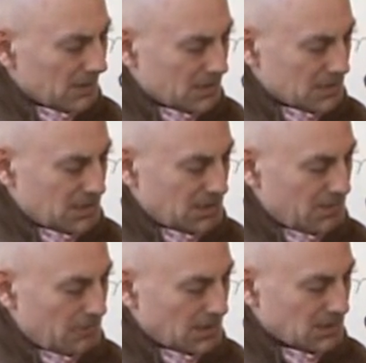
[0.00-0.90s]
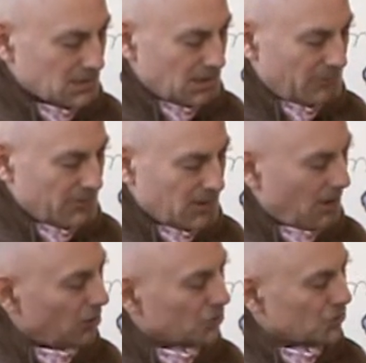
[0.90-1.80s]
us in the midst of the
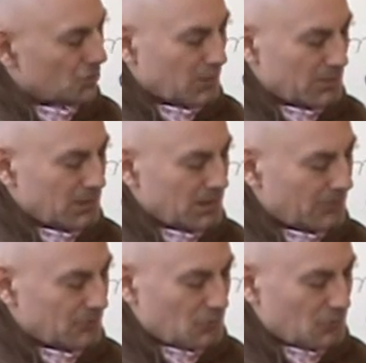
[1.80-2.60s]
cultured women of